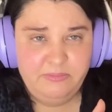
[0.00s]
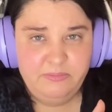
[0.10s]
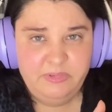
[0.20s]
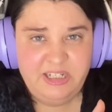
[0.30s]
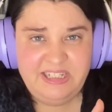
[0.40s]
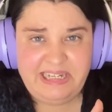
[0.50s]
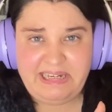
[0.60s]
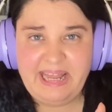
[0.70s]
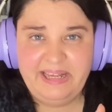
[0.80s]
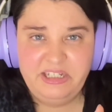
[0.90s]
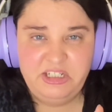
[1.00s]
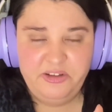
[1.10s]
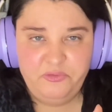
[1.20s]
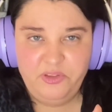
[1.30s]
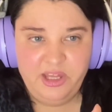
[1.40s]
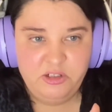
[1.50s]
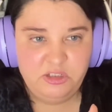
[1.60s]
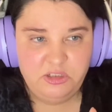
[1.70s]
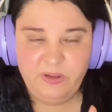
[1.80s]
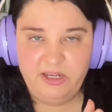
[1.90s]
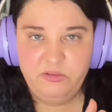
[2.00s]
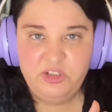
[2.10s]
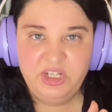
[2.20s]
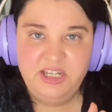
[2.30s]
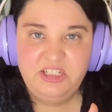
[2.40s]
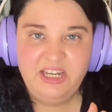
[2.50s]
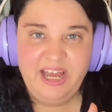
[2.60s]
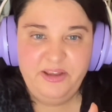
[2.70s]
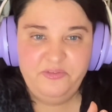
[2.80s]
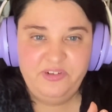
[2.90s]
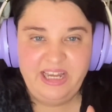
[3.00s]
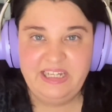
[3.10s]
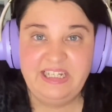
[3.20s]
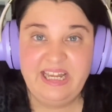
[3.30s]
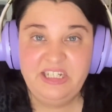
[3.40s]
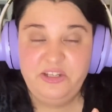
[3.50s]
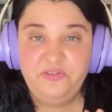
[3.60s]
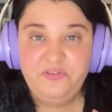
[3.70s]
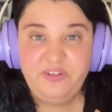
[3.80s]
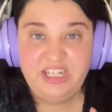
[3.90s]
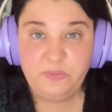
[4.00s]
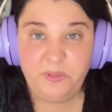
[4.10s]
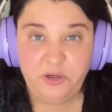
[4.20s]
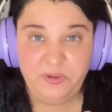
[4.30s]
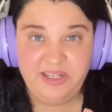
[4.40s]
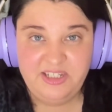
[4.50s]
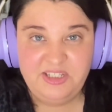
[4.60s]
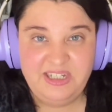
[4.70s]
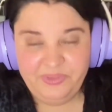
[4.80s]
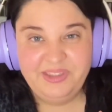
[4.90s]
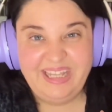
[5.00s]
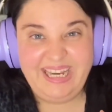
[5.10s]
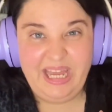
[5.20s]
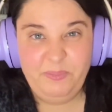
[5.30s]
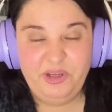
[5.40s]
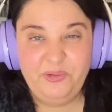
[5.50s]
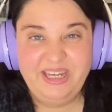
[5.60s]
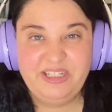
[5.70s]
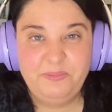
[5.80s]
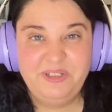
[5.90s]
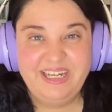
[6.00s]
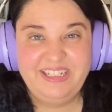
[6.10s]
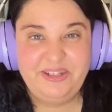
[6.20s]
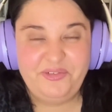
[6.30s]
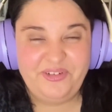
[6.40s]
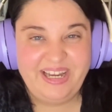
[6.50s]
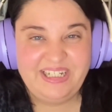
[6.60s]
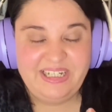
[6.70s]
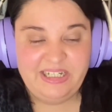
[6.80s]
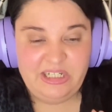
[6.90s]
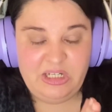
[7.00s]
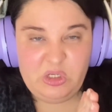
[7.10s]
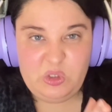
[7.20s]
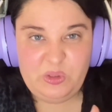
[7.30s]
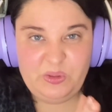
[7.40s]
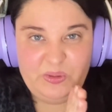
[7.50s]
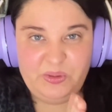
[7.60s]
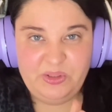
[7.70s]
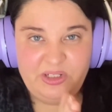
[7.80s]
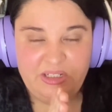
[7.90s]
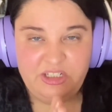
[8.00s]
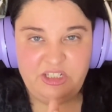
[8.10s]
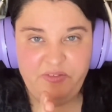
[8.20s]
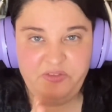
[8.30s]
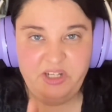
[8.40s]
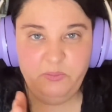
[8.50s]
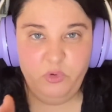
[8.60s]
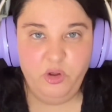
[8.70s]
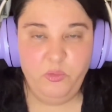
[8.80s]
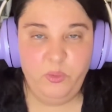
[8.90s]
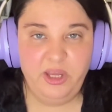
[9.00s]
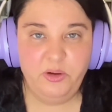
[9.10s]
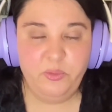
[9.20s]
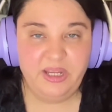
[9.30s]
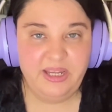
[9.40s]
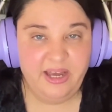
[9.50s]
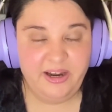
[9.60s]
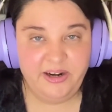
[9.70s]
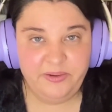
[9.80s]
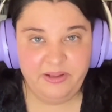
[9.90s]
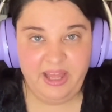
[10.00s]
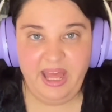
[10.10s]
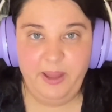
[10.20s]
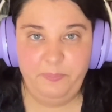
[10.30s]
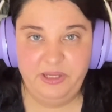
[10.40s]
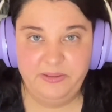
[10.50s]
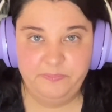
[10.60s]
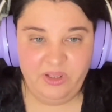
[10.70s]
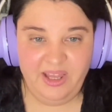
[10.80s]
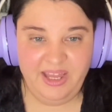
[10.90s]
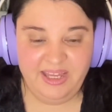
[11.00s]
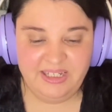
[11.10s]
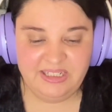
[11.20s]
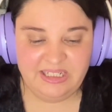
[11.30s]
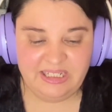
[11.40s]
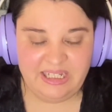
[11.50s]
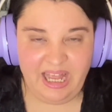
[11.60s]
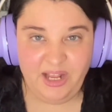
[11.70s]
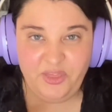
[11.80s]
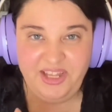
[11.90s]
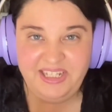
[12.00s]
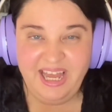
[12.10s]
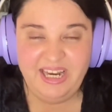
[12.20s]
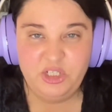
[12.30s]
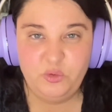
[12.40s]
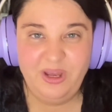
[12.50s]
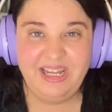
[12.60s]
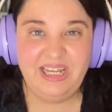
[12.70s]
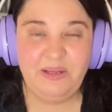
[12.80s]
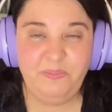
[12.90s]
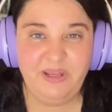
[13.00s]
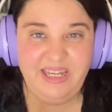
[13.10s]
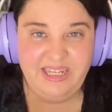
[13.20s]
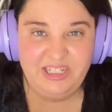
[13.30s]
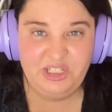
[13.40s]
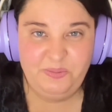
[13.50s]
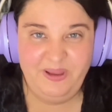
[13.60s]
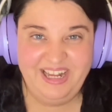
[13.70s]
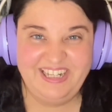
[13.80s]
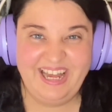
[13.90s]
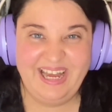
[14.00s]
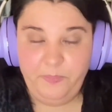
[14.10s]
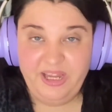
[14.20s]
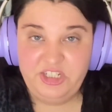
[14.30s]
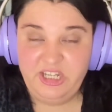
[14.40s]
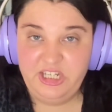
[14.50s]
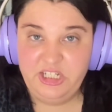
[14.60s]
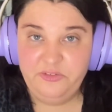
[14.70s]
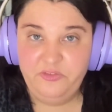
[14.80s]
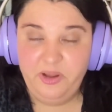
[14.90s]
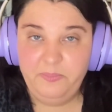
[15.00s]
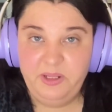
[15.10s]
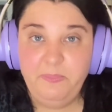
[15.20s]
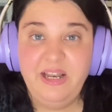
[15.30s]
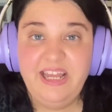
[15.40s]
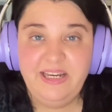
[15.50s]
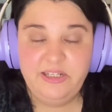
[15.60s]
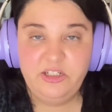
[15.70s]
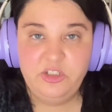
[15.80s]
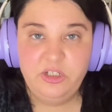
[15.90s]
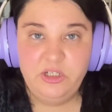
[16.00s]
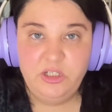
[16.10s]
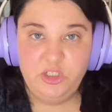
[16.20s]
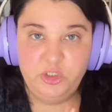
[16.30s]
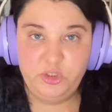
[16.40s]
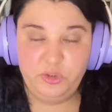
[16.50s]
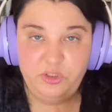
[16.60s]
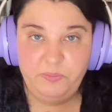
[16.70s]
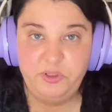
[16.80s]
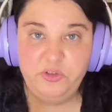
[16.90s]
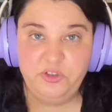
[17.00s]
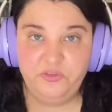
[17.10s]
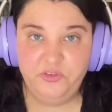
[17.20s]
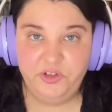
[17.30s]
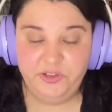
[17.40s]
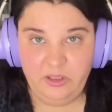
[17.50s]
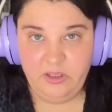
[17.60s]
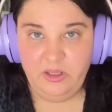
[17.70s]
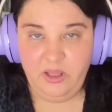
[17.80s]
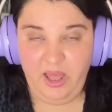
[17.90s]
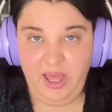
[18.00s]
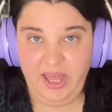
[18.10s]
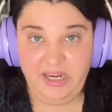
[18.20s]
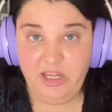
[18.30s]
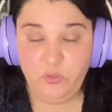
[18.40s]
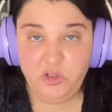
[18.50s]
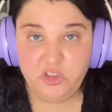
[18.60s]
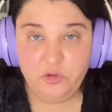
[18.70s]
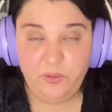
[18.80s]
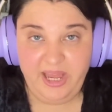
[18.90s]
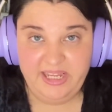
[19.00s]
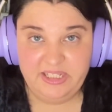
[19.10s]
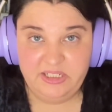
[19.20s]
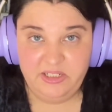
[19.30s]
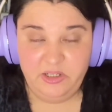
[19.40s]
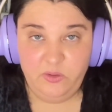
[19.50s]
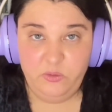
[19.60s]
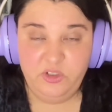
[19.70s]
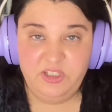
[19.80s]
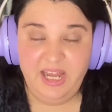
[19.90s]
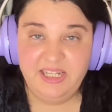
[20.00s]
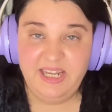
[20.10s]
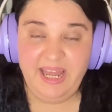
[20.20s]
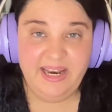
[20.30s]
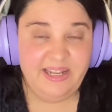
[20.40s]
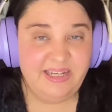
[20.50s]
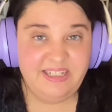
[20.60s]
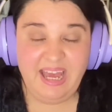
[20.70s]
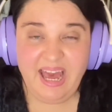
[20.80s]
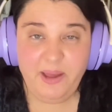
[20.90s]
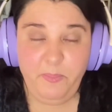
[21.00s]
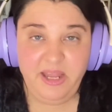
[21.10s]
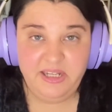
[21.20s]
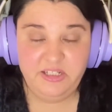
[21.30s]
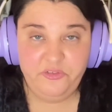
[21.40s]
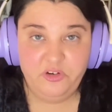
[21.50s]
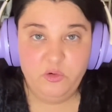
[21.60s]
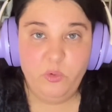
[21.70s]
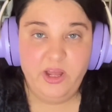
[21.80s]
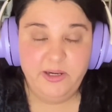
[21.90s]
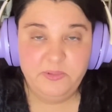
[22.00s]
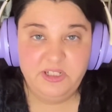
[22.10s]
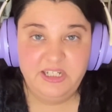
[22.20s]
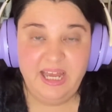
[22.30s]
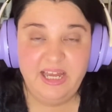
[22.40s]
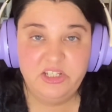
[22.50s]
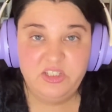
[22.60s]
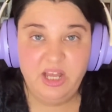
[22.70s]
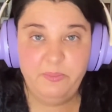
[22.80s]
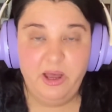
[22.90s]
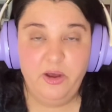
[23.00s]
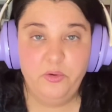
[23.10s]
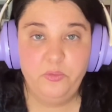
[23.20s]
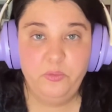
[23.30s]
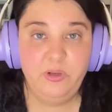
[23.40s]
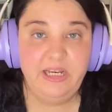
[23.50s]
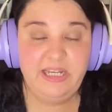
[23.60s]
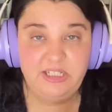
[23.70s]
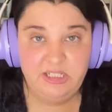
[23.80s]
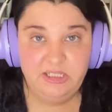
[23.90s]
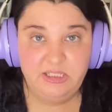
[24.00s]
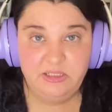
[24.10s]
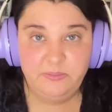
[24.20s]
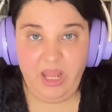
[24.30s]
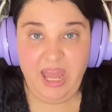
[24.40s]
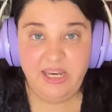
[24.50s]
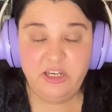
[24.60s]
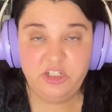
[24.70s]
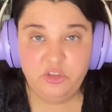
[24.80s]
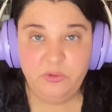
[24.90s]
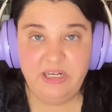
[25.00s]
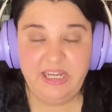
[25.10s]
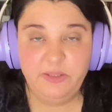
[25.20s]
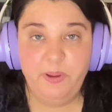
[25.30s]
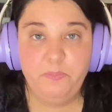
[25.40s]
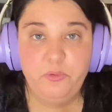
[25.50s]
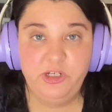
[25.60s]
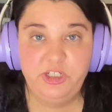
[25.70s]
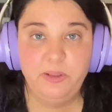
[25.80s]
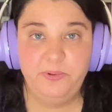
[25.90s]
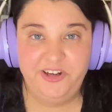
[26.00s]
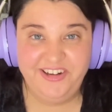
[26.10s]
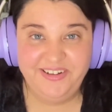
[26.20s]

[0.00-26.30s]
let's say negative without trying to judge life like a negative experience that can be quite subjective right to shifting more where we are happy and i think that is what he means by that by changing from the malignant to the beautiful and he quotes christ who said that there are many different realms that are somehow related and not just related but bridgeable